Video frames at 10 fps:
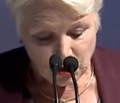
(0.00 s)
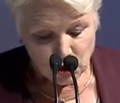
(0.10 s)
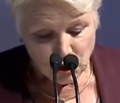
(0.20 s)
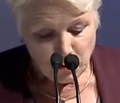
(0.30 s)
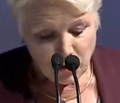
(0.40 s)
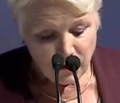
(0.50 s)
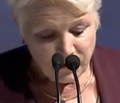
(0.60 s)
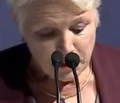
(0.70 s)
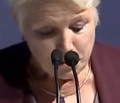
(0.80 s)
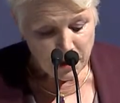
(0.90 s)
Some
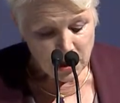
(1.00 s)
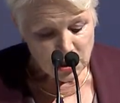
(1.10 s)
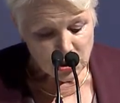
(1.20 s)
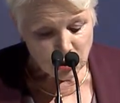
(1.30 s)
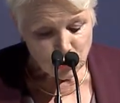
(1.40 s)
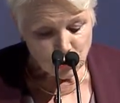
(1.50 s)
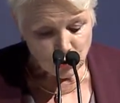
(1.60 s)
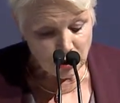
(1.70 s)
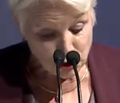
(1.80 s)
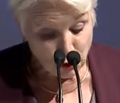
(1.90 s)
of the biggest
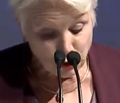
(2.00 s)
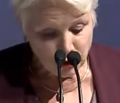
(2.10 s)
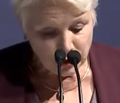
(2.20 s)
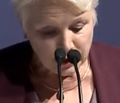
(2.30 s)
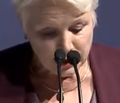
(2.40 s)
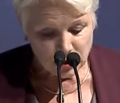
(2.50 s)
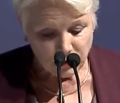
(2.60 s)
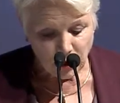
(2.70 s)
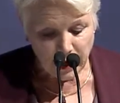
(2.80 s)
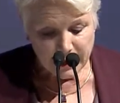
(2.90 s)
uncertainties
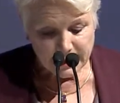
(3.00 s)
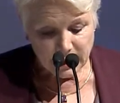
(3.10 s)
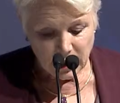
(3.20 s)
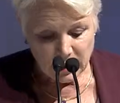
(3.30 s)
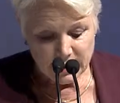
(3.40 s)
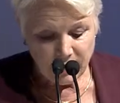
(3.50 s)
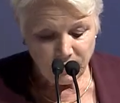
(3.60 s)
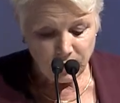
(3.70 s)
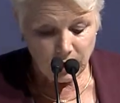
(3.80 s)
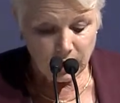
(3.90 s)
of the last decades
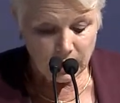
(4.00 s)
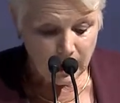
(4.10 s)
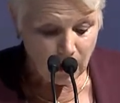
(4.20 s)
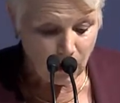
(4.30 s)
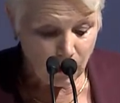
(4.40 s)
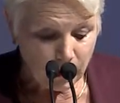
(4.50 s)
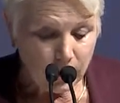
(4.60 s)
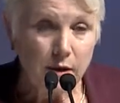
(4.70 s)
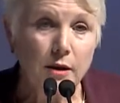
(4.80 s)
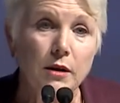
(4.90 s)
have now
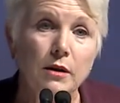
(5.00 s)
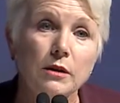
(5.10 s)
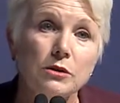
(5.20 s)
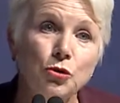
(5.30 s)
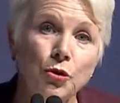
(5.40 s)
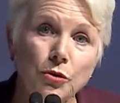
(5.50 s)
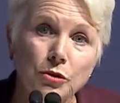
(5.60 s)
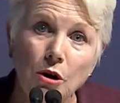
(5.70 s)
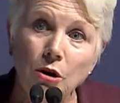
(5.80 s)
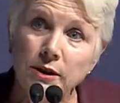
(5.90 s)

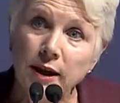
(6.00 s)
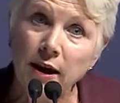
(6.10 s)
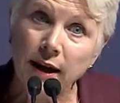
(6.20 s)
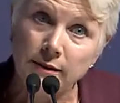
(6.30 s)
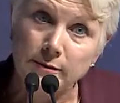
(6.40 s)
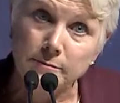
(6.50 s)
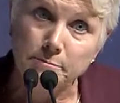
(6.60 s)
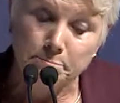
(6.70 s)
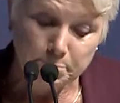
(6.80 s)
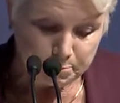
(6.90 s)
turned on their head.
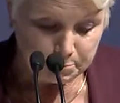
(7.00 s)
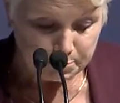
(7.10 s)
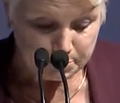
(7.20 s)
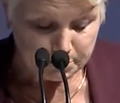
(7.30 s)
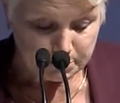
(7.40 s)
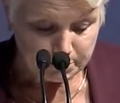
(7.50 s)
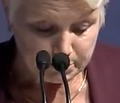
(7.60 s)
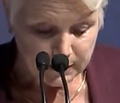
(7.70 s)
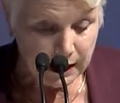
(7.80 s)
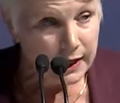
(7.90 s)

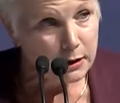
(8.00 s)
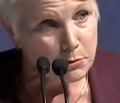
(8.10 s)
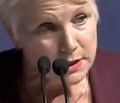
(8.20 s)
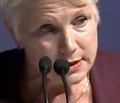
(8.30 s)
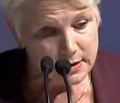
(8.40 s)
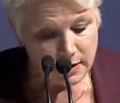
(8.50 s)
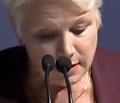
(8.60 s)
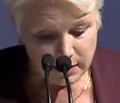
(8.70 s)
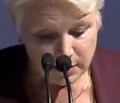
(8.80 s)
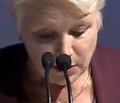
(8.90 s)
And let me
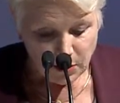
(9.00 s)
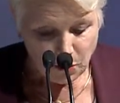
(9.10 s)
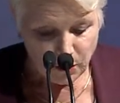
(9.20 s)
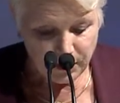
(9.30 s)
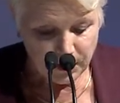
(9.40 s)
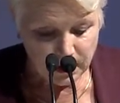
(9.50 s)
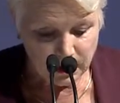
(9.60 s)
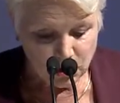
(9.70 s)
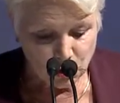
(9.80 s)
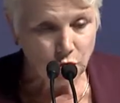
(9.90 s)
start with
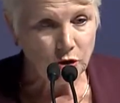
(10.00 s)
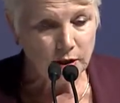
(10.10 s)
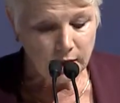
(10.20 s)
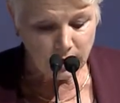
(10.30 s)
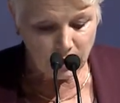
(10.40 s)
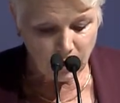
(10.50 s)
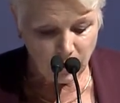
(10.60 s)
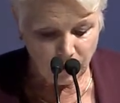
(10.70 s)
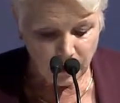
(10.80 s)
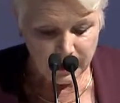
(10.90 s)
the certainty
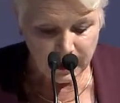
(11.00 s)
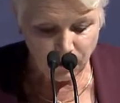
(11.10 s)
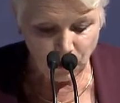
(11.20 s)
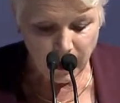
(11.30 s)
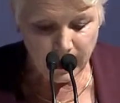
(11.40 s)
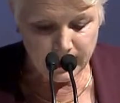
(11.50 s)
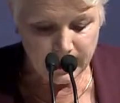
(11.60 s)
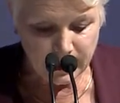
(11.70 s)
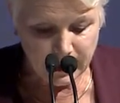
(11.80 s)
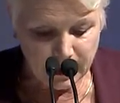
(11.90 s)
of
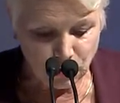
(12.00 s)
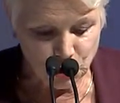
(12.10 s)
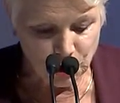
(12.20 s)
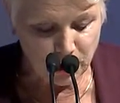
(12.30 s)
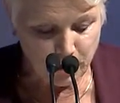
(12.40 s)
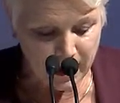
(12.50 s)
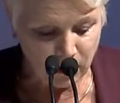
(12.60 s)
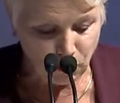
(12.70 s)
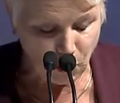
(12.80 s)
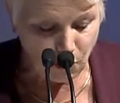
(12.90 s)
never-ending energy
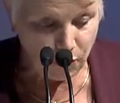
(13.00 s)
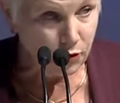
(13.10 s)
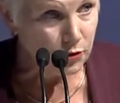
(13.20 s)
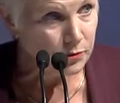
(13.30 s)
demand growth.